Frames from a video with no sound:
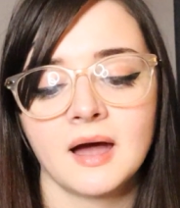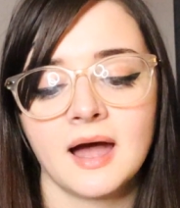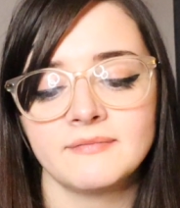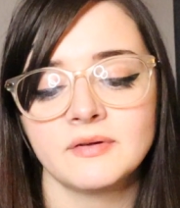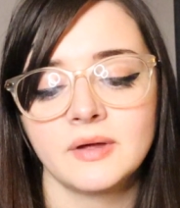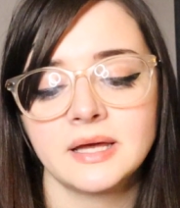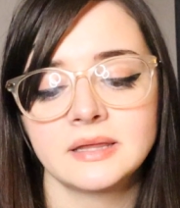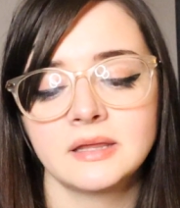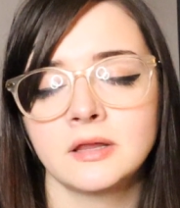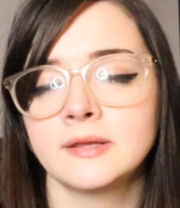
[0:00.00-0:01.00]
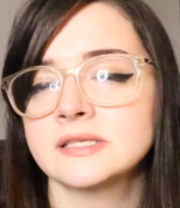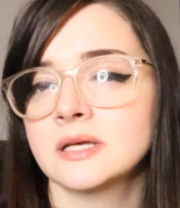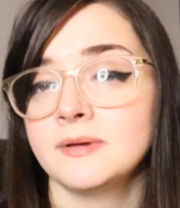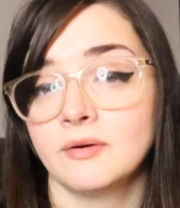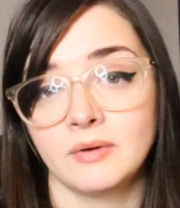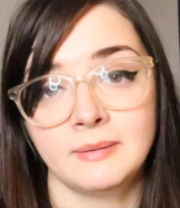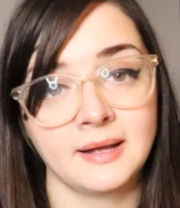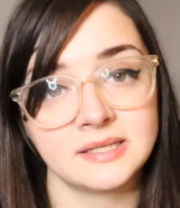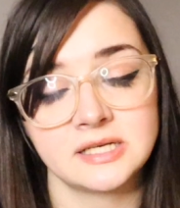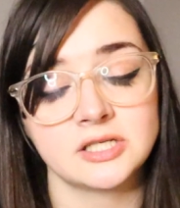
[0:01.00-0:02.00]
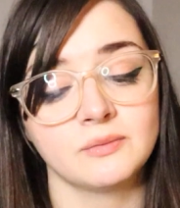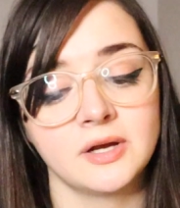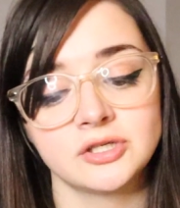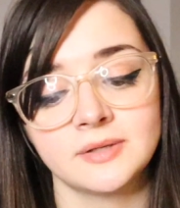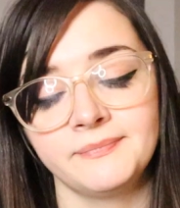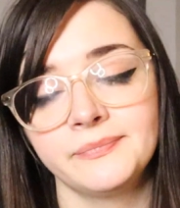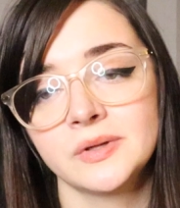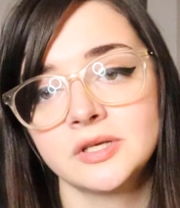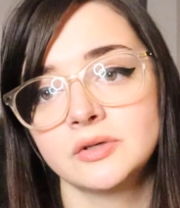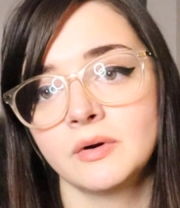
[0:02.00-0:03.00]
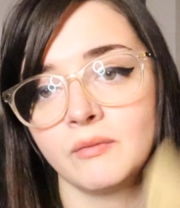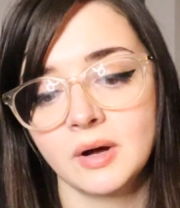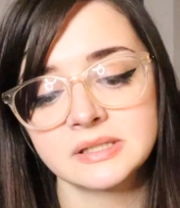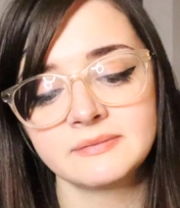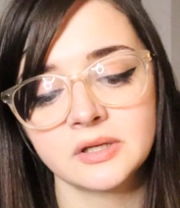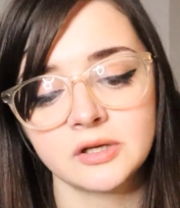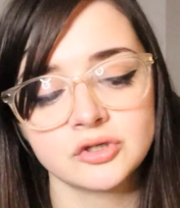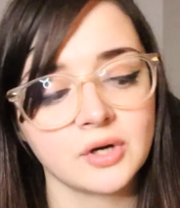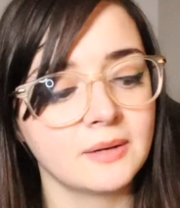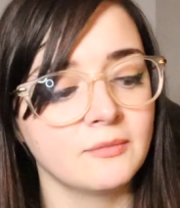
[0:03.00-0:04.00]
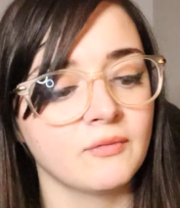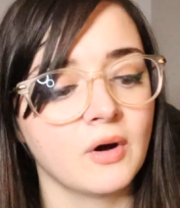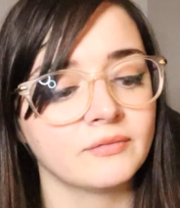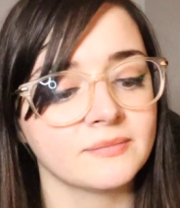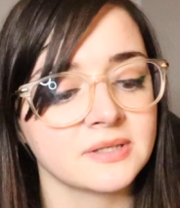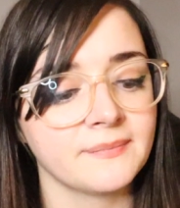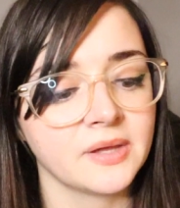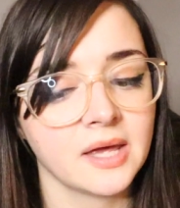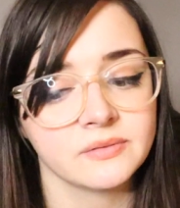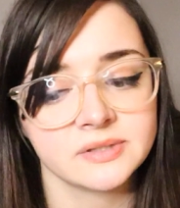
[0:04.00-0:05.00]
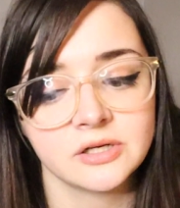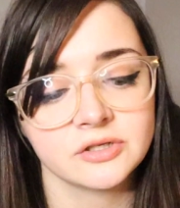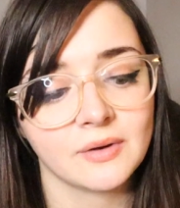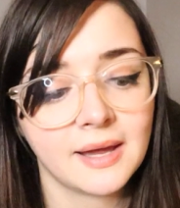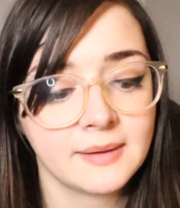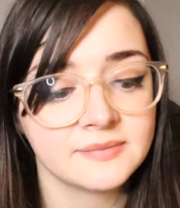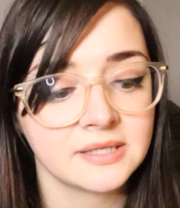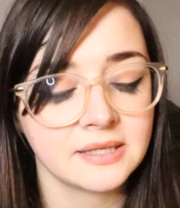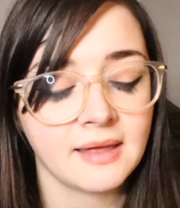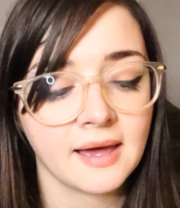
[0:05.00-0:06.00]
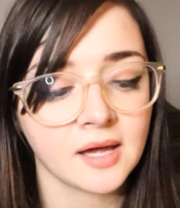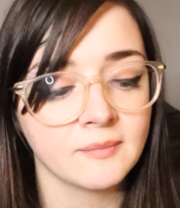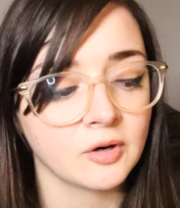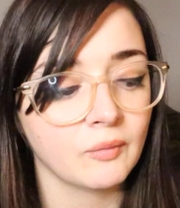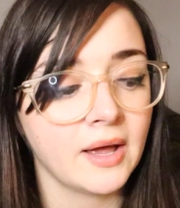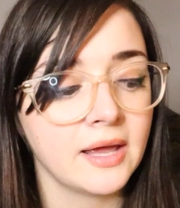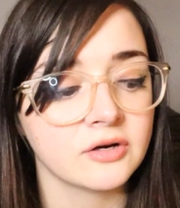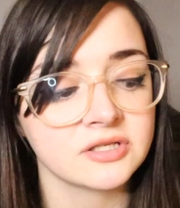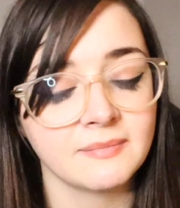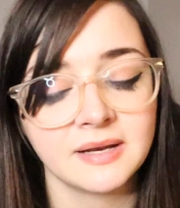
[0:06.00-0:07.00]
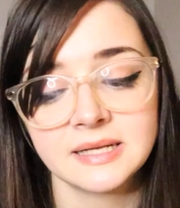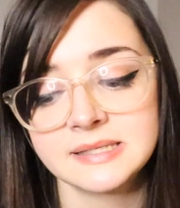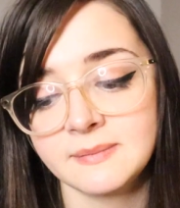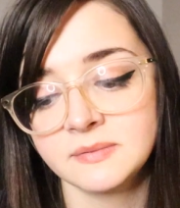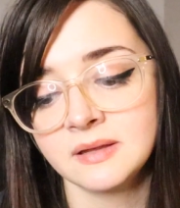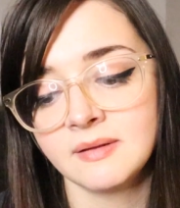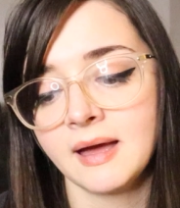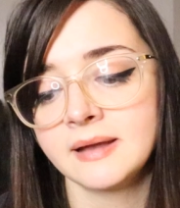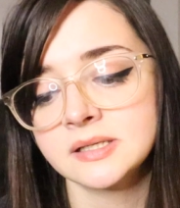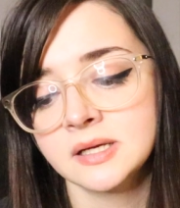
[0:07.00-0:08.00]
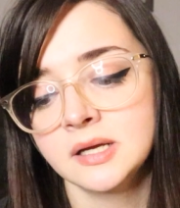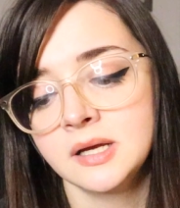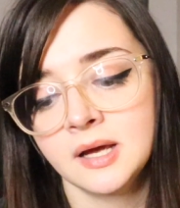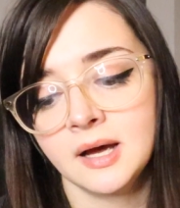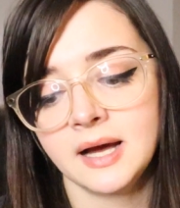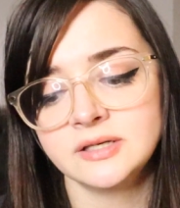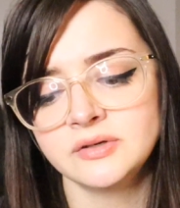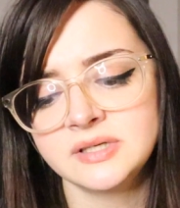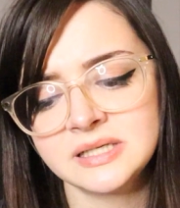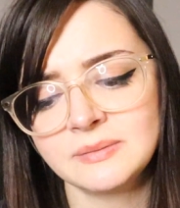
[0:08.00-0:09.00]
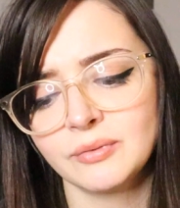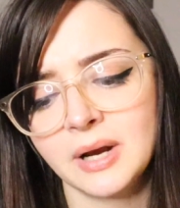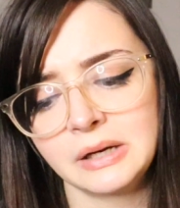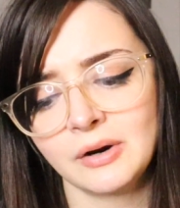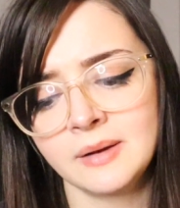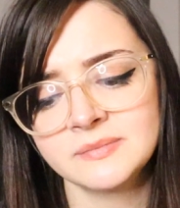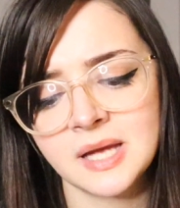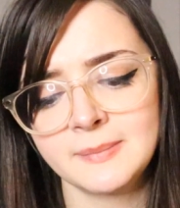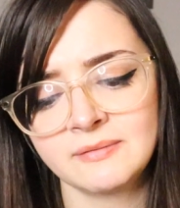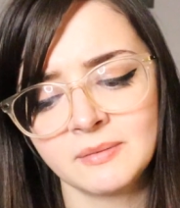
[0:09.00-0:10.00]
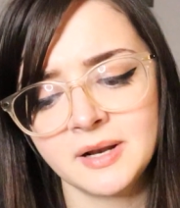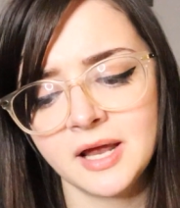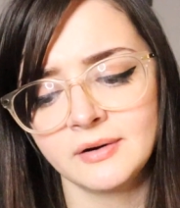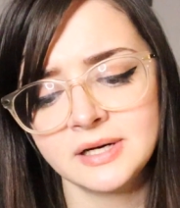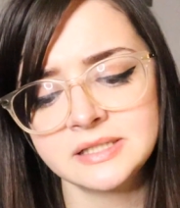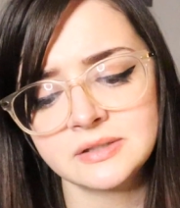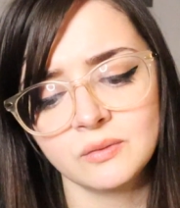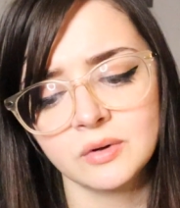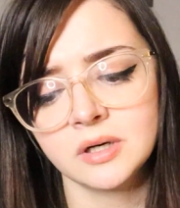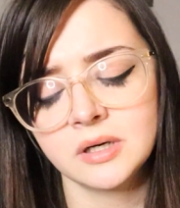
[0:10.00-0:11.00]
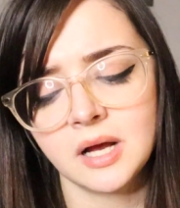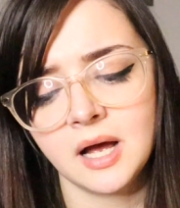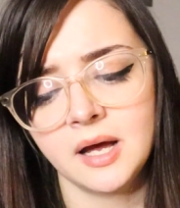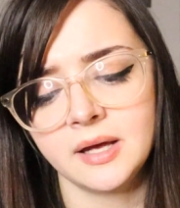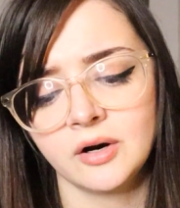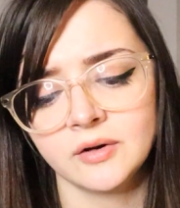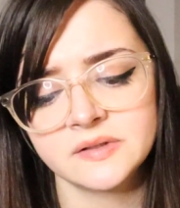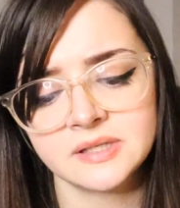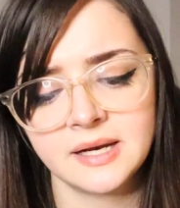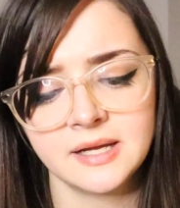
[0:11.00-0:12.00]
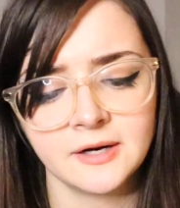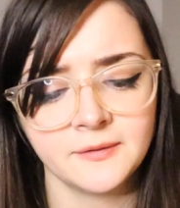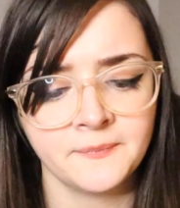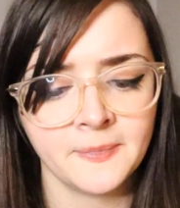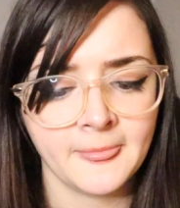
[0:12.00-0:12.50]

I feel like this could be a rebound situation. With the 2 of Wands, I feel like they're trying to move on from something else here. So I am seeing that come your way, or somebody attempting that. I do see some breadcrumbs coming from an Aries or an earth sign here.